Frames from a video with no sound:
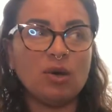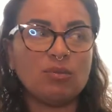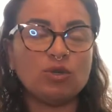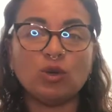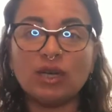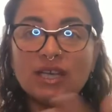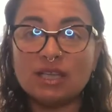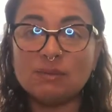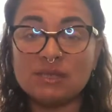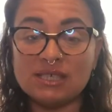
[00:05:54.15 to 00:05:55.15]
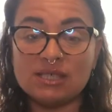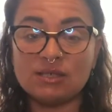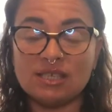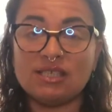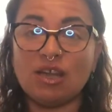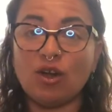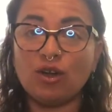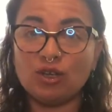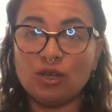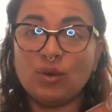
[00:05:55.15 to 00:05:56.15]
during eclipses, because
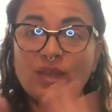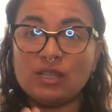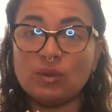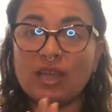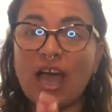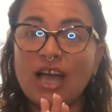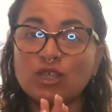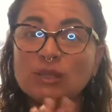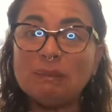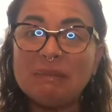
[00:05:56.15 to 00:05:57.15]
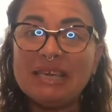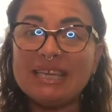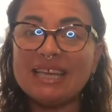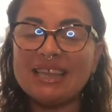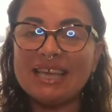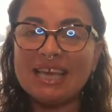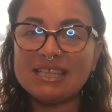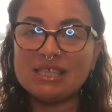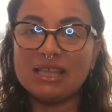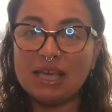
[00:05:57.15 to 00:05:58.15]
they're, you know, that's when they actually meet and they
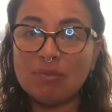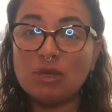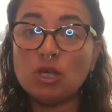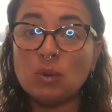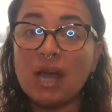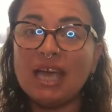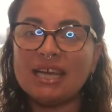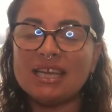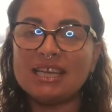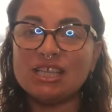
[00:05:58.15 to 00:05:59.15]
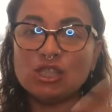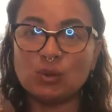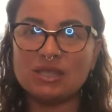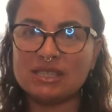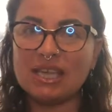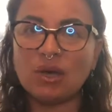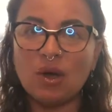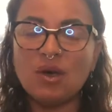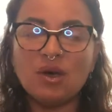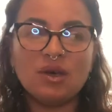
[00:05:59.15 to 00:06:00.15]
get to like be united. And so it's like
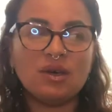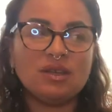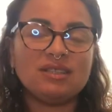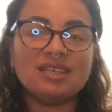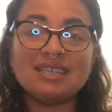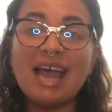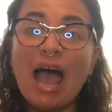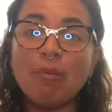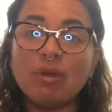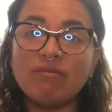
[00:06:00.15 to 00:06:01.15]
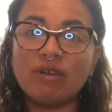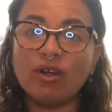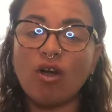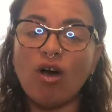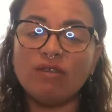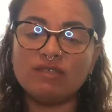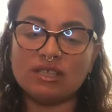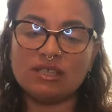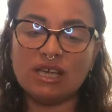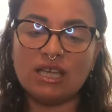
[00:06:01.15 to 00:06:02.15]
doesn't happen very
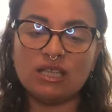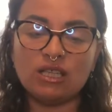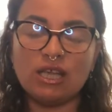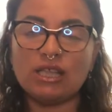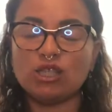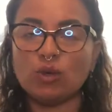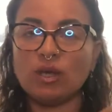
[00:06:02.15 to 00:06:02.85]
often, and so